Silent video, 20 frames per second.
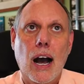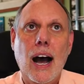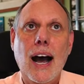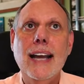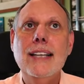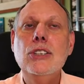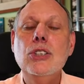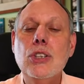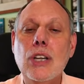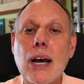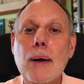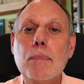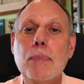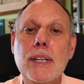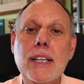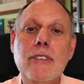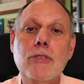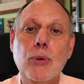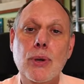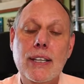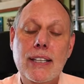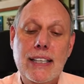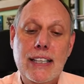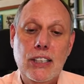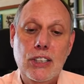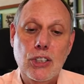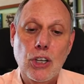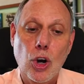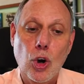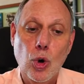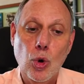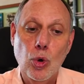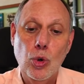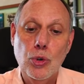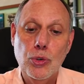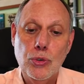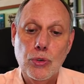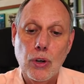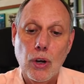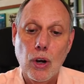I do not believe we need to
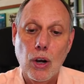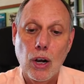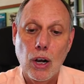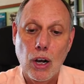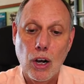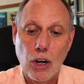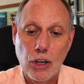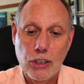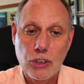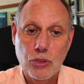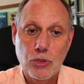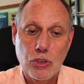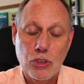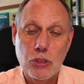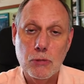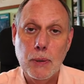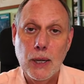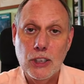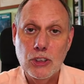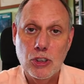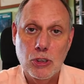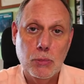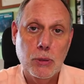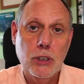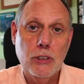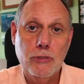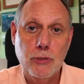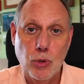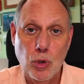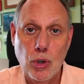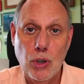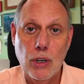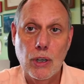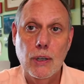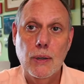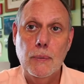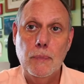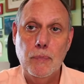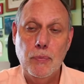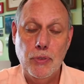hold artists responsible
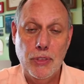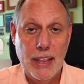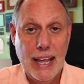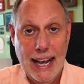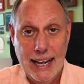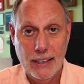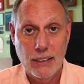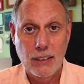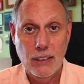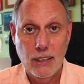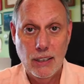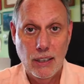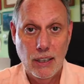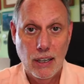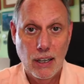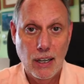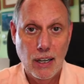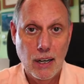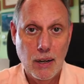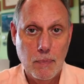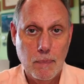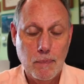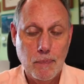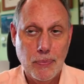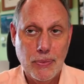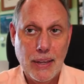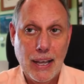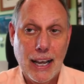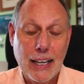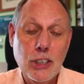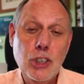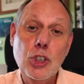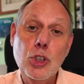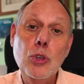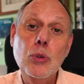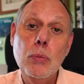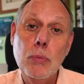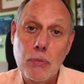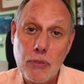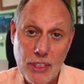for that. Um, I
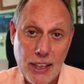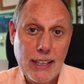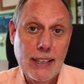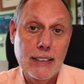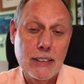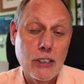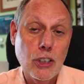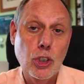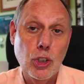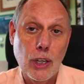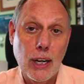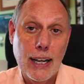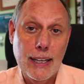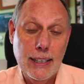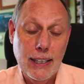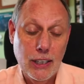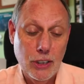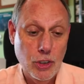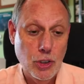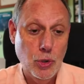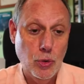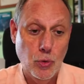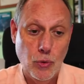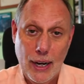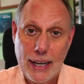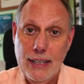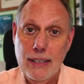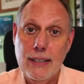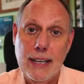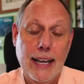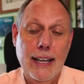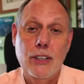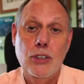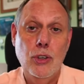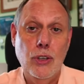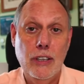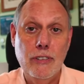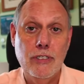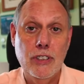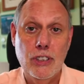do think it's a good idea to rate
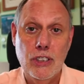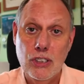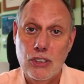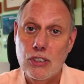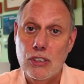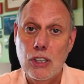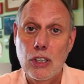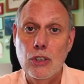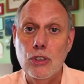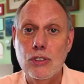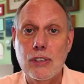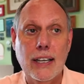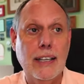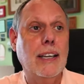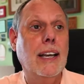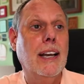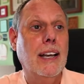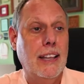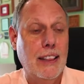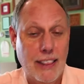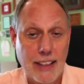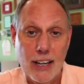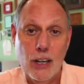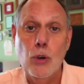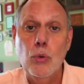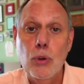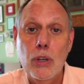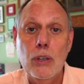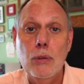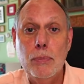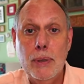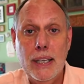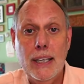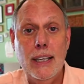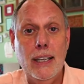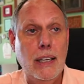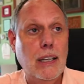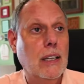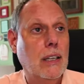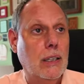and to even disclose, like, there will
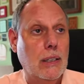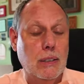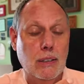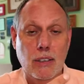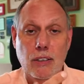be